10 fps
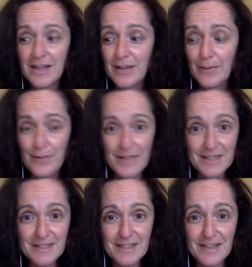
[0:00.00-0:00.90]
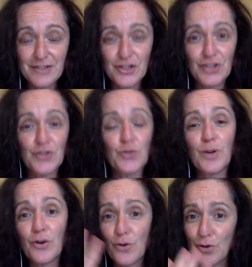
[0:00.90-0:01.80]
this, and she's doing
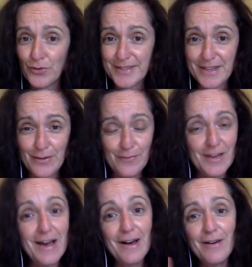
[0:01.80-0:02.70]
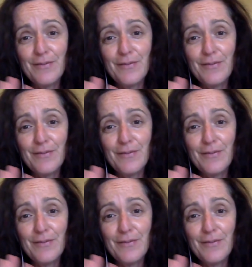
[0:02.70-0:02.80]
all her self-love